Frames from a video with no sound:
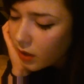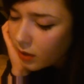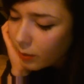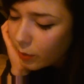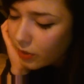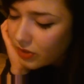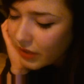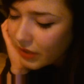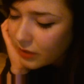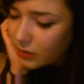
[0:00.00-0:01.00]
the boy's
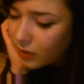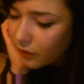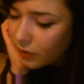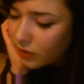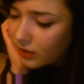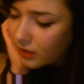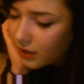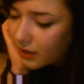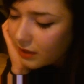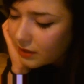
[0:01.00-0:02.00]
face softened
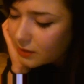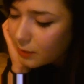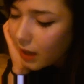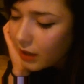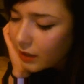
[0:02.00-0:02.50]
and he smiled